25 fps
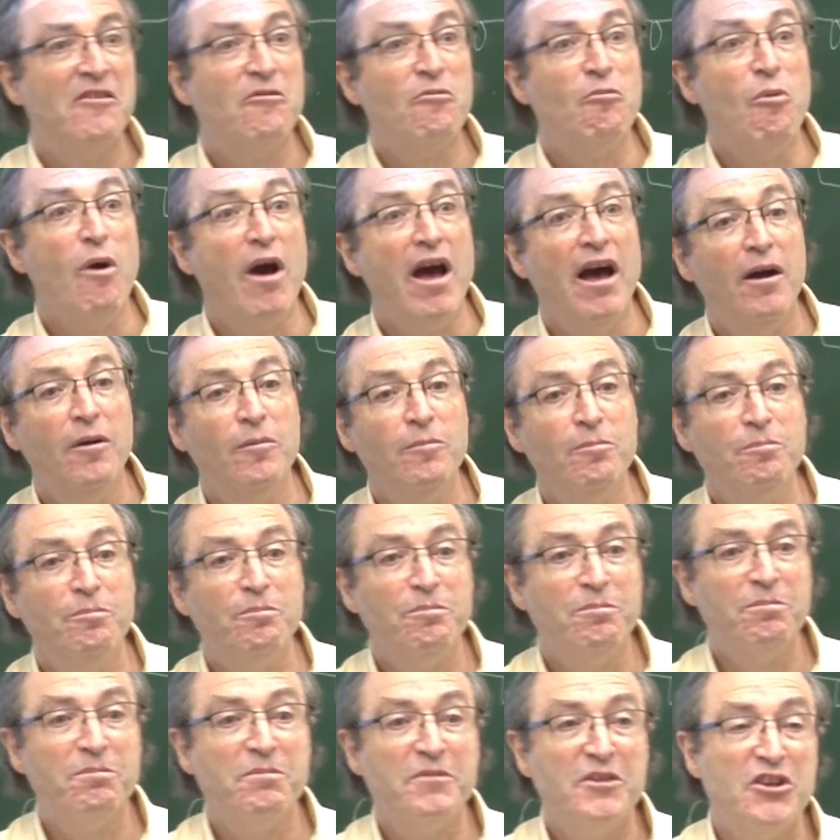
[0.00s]
Well,
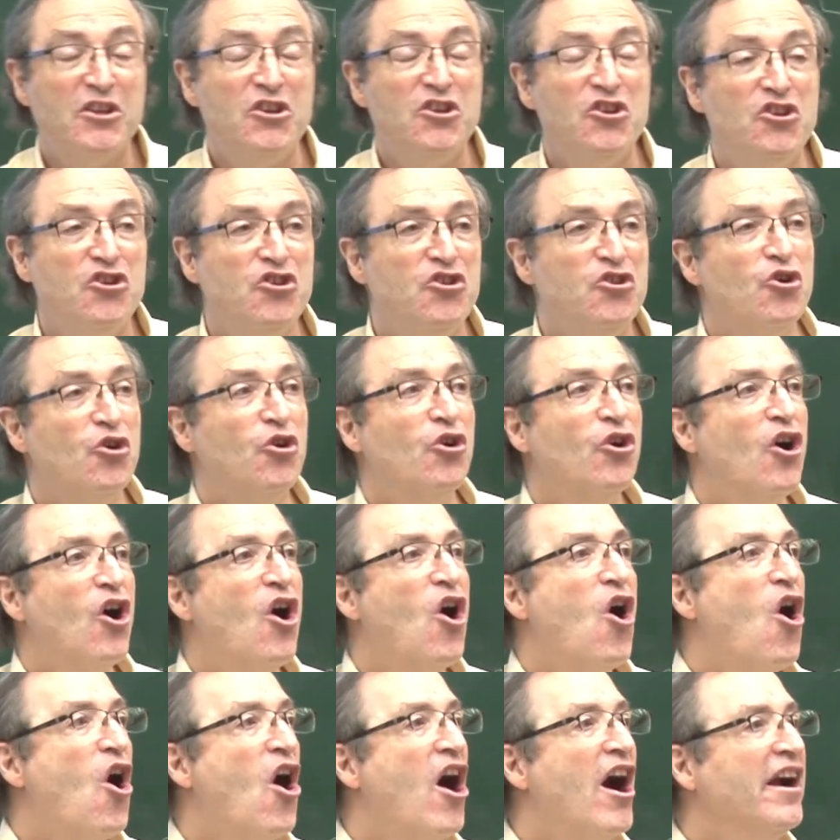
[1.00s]
your
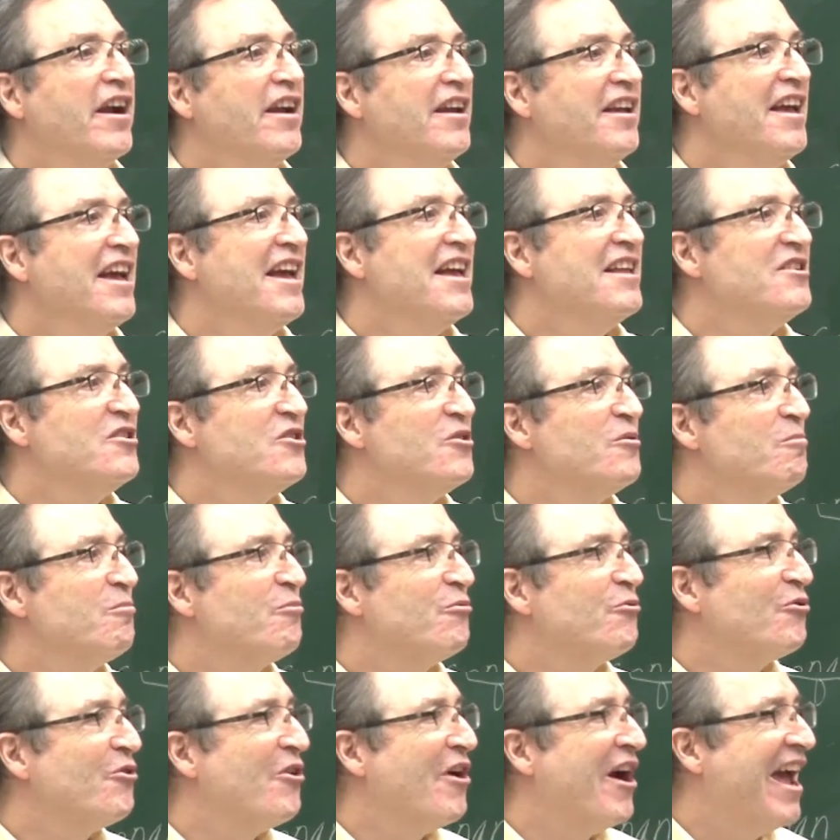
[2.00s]
heart and your
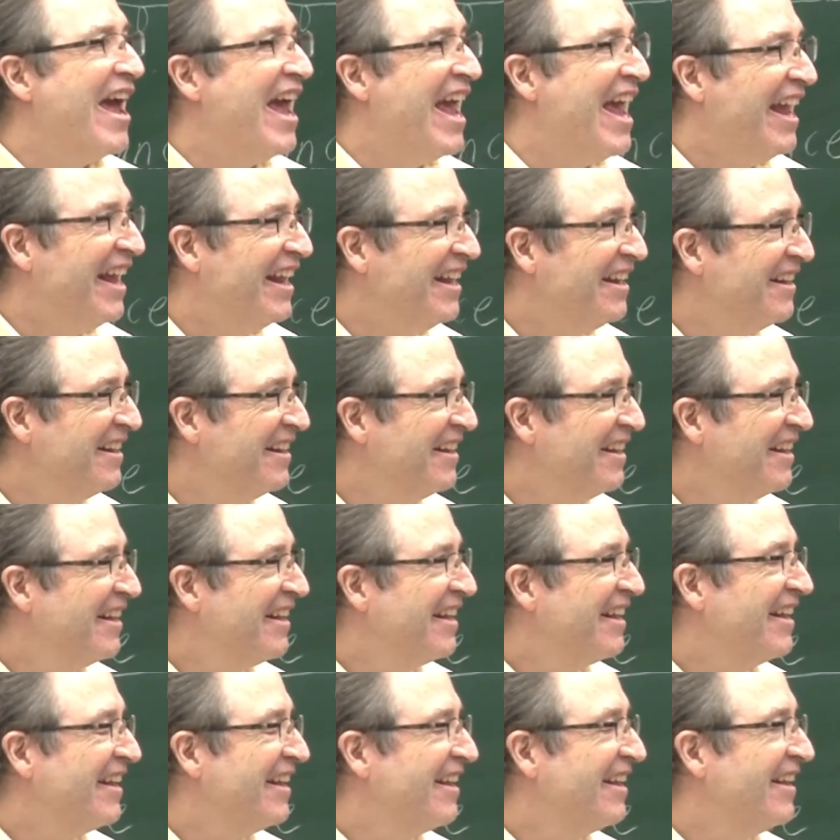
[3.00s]
brain,
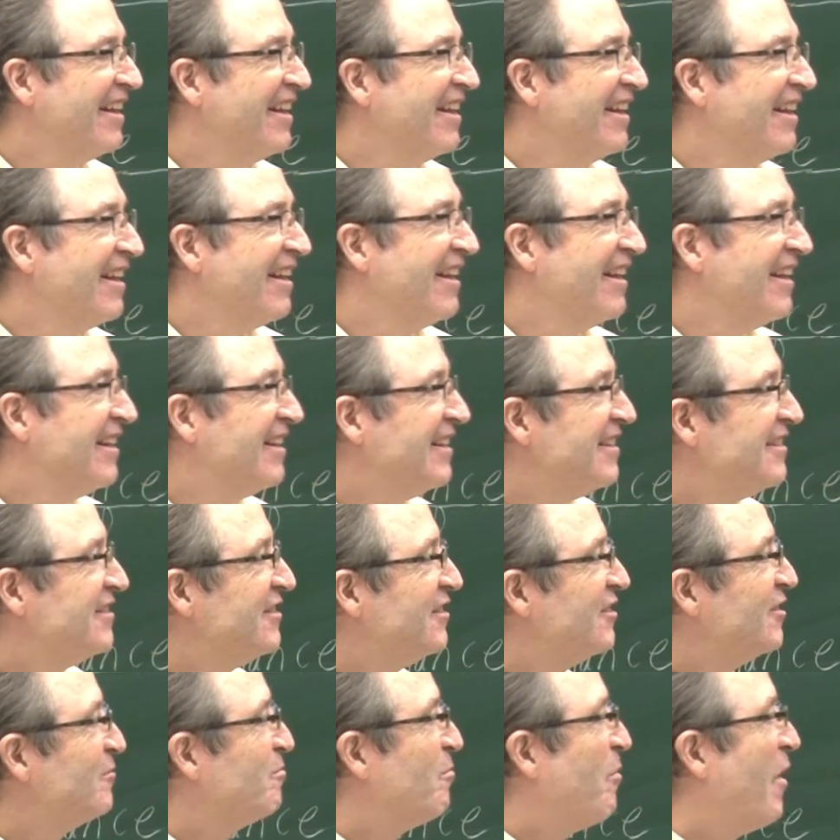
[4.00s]

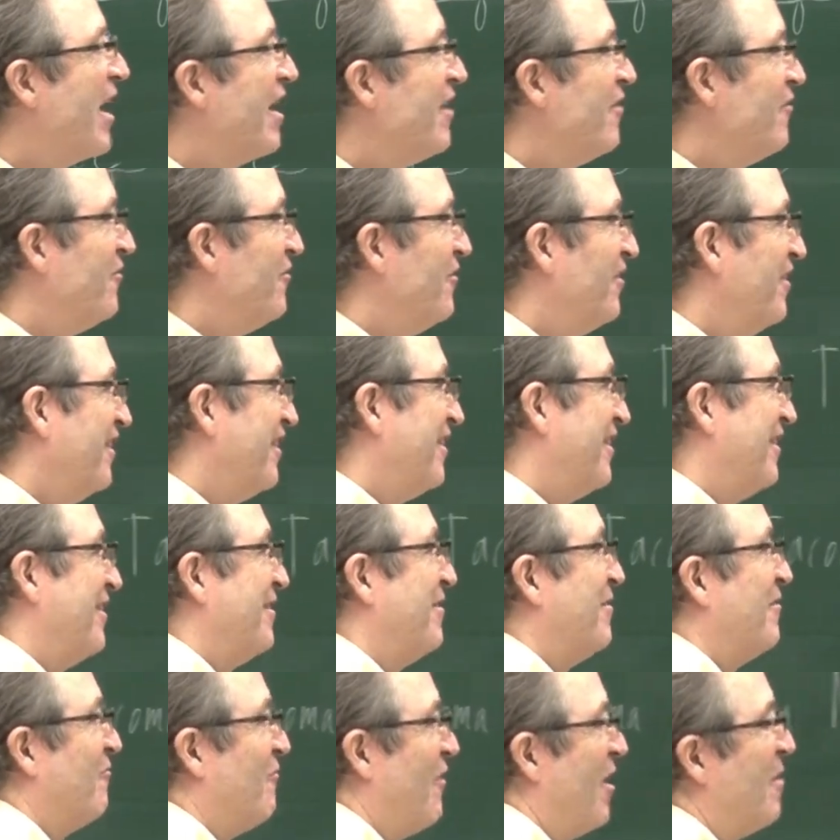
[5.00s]
despite,
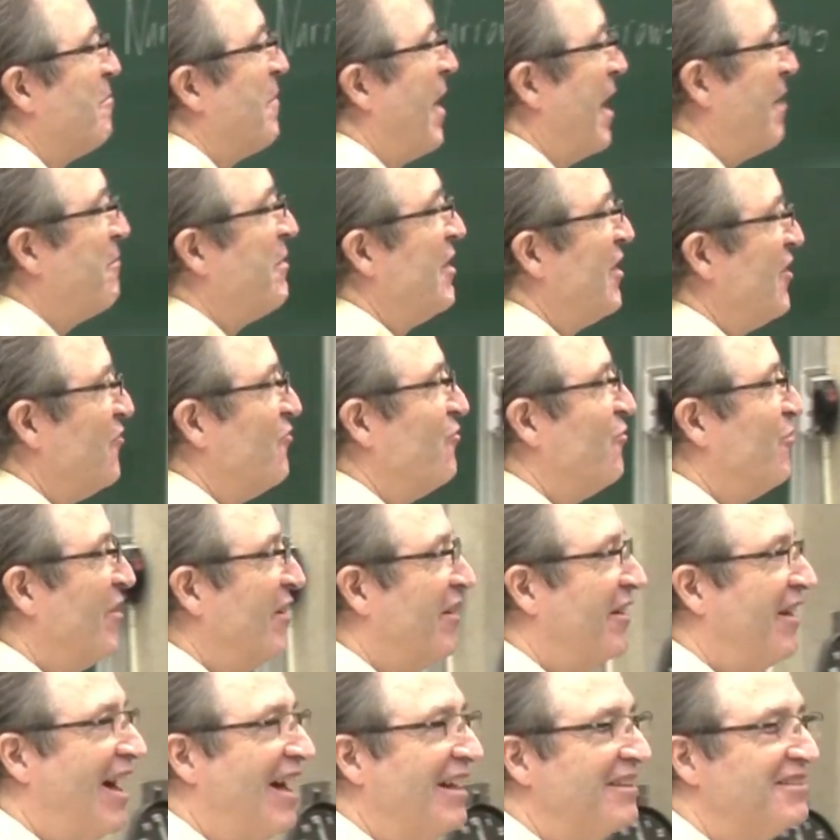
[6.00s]
well, maybe you
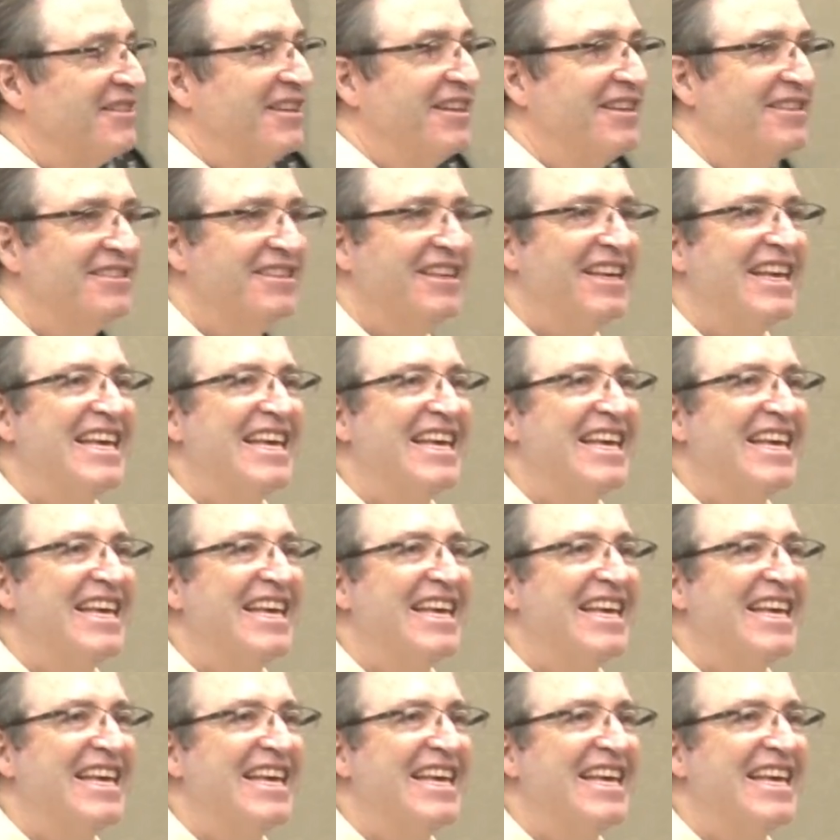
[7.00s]
realize this,